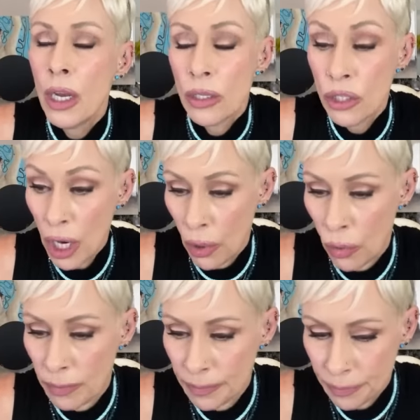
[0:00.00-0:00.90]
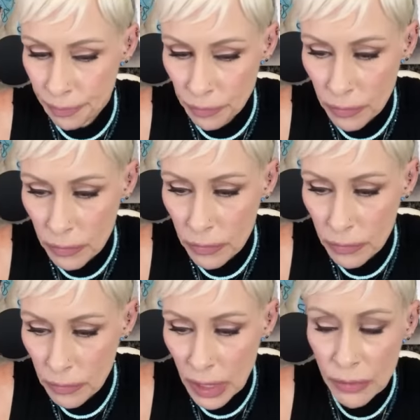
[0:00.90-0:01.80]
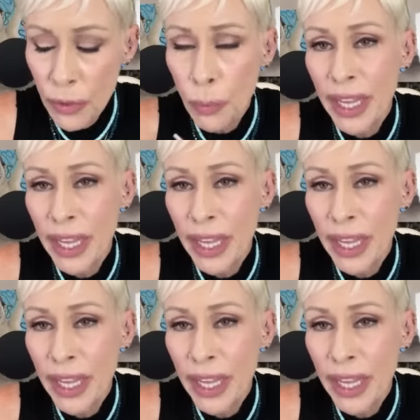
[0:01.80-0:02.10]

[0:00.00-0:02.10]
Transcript: So the